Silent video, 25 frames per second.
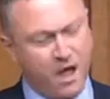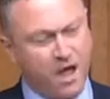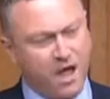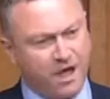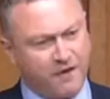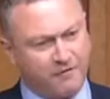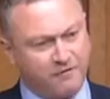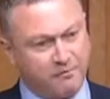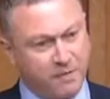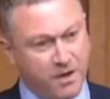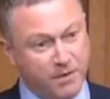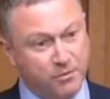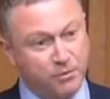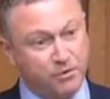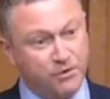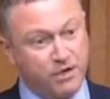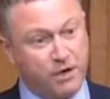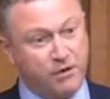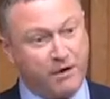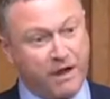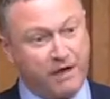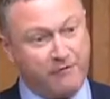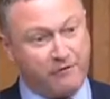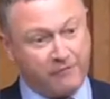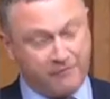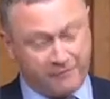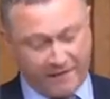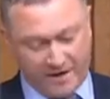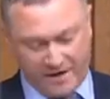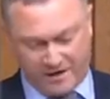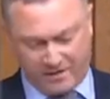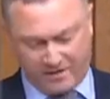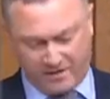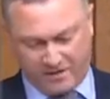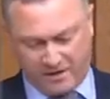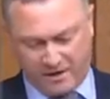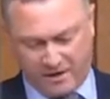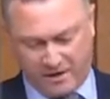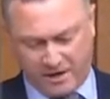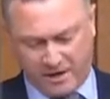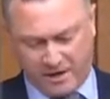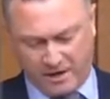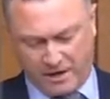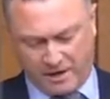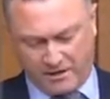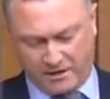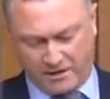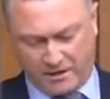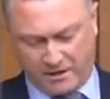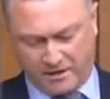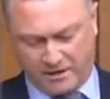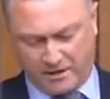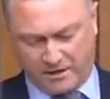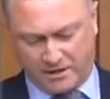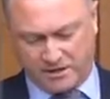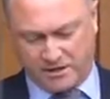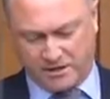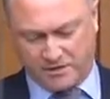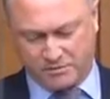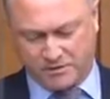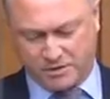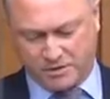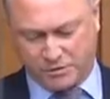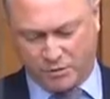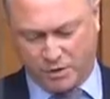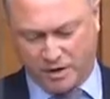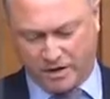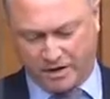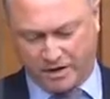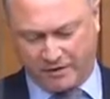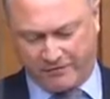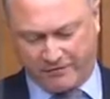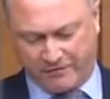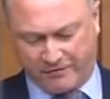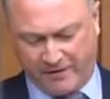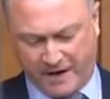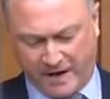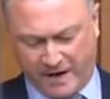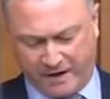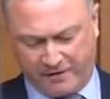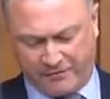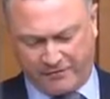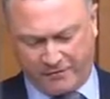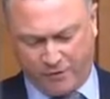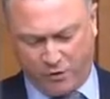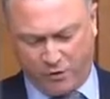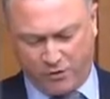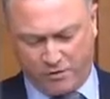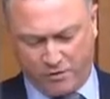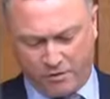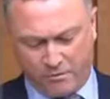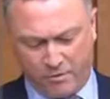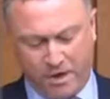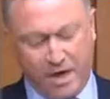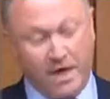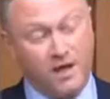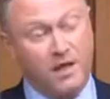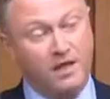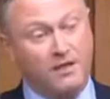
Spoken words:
If people don't have faith that a system is working fairly for them,